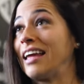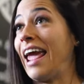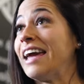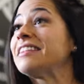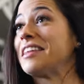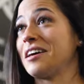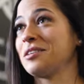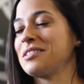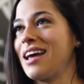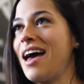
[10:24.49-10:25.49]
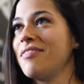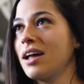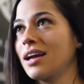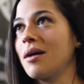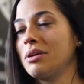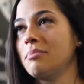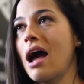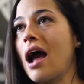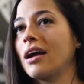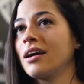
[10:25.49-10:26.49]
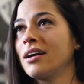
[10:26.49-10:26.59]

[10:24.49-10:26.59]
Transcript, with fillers: hate this, and then coming back